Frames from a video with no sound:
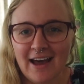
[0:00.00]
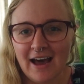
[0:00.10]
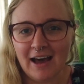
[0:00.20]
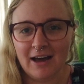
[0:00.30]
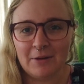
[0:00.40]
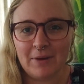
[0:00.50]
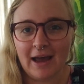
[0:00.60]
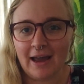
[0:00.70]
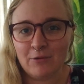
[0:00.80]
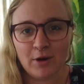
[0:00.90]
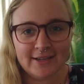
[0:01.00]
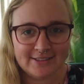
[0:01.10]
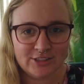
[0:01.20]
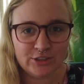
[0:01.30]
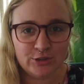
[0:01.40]
I wanted
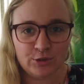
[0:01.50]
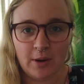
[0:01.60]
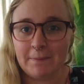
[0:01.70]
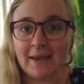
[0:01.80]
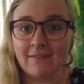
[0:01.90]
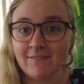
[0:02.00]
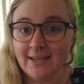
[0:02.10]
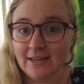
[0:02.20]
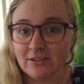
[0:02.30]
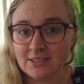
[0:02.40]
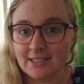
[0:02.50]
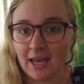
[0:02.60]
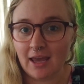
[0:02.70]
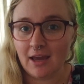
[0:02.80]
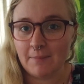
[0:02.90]
to make a video
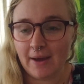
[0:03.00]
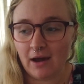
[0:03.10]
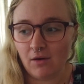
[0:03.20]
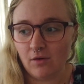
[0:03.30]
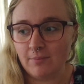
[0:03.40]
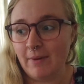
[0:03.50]
today about